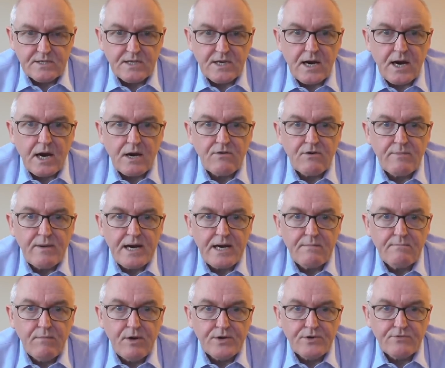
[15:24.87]
So I
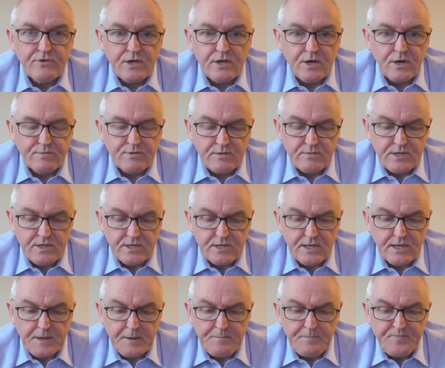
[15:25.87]
remain moderately
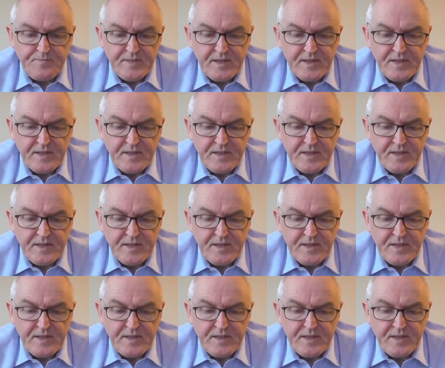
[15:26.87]
optimistic,